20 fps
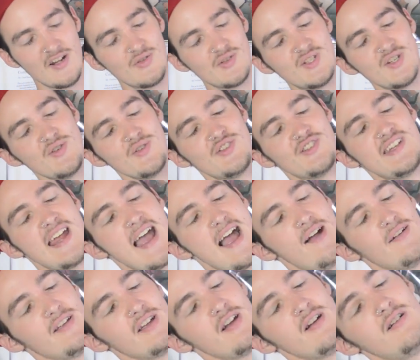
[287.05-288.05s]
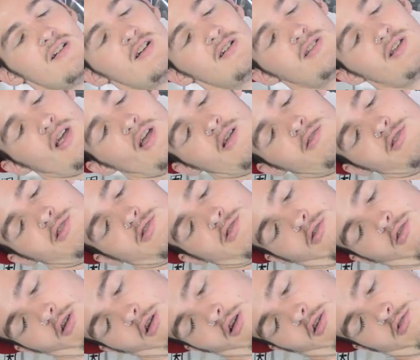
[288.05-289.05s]
douche down and go, okay, I'll
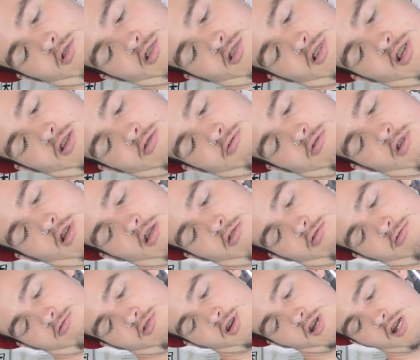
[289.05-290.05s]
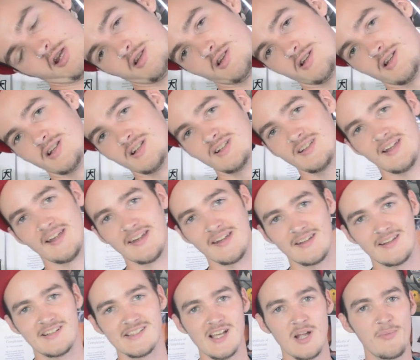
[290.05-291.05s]
just get the N3.
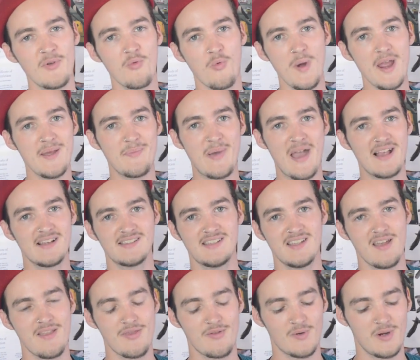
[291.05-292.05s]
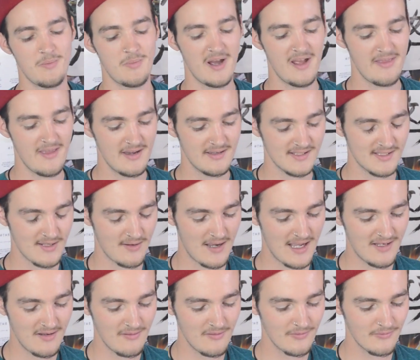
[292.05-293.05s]
Because I'll be way past the N3 by then, so
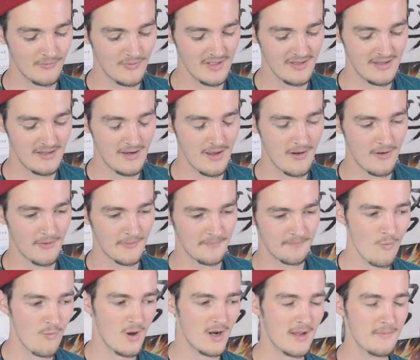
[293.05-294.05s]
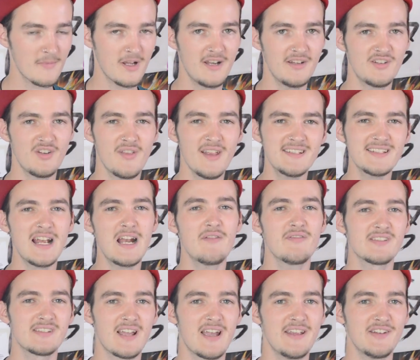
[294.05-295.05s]
I don't really know what I'm going to do. That's kind of
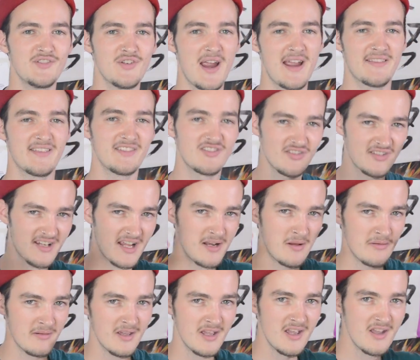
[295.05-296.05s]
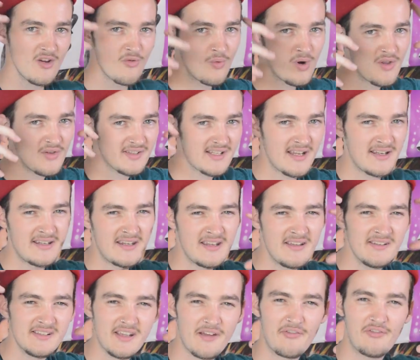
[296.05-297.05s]
a sidetrack, but just kind of one of those
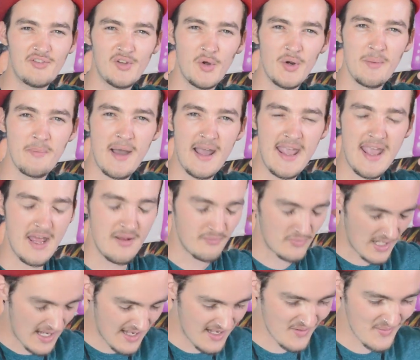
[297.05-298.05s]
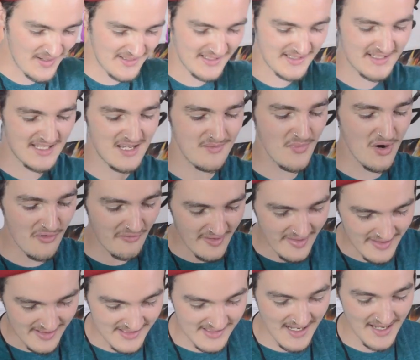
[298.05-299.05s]
ideas that float in my head. But anyways, let's keep
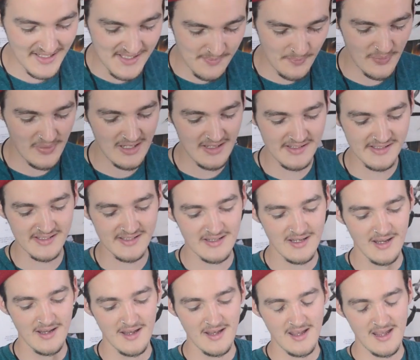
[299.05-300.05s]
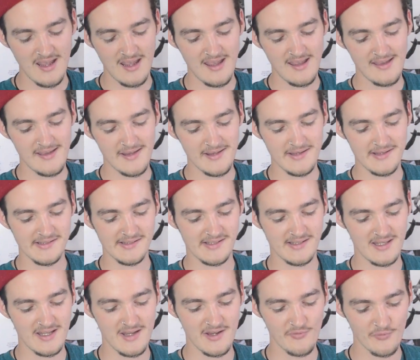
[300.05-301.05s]
moving. This next piece is
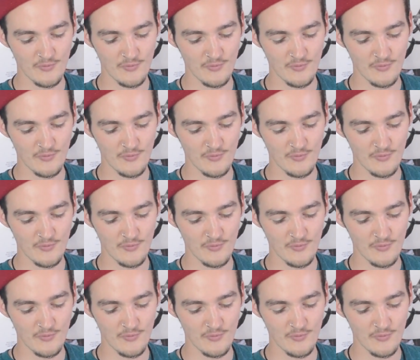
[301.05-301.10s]
the